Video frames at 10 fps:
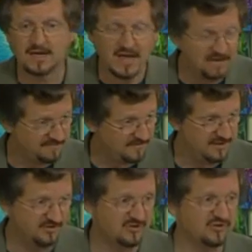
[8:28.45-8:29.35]
and
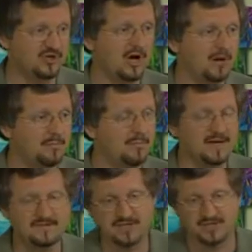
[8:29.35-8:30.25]
finish the job by
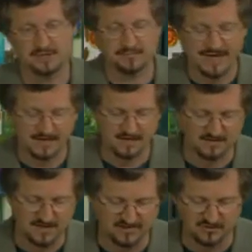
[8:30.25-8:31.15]
stitching back in
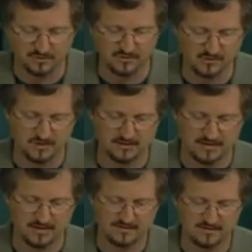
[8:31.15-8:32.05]
these new
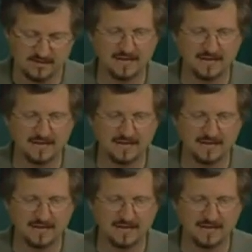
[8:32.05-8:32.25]
nucleotides.